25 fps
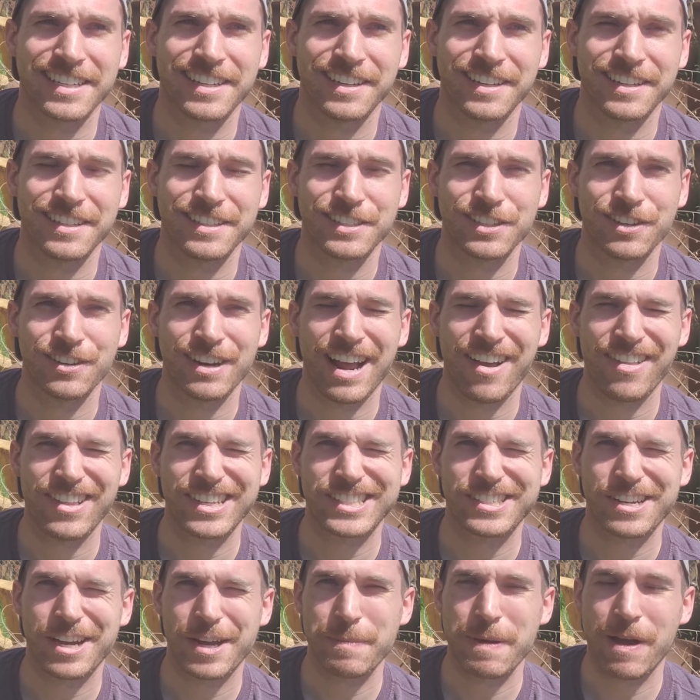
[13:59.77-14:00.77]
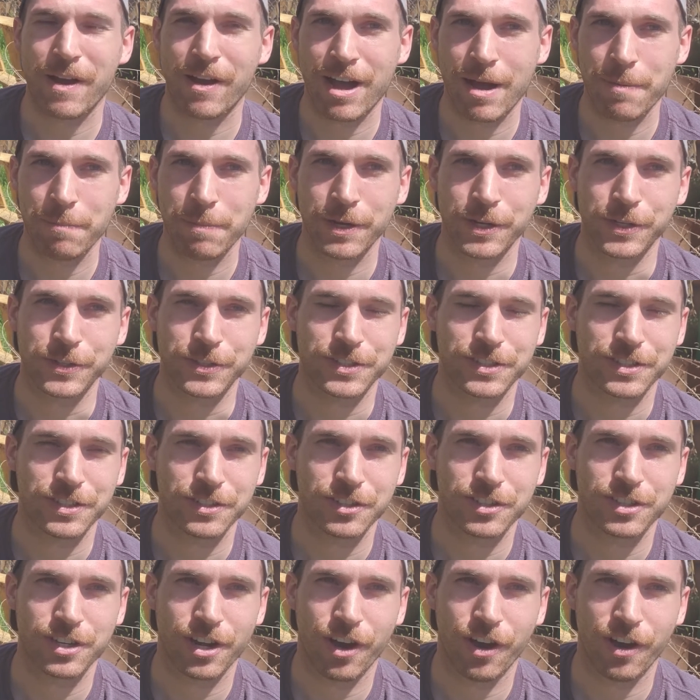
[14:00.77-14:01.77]
so now let's talk about compost.
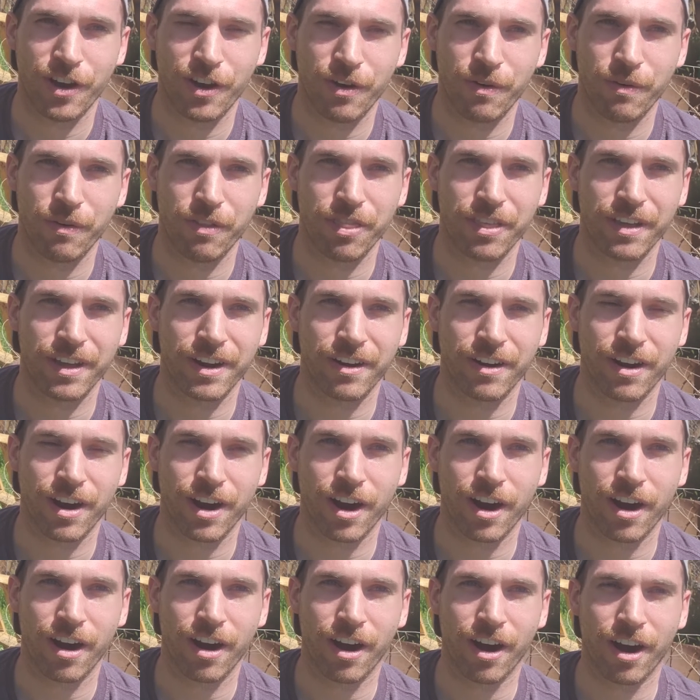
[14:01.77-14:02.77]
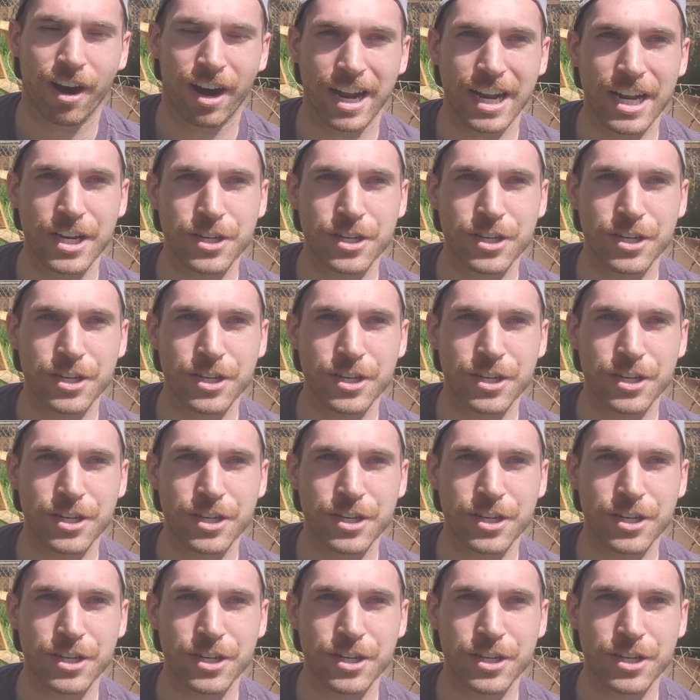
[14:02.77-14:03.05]
So there are kind of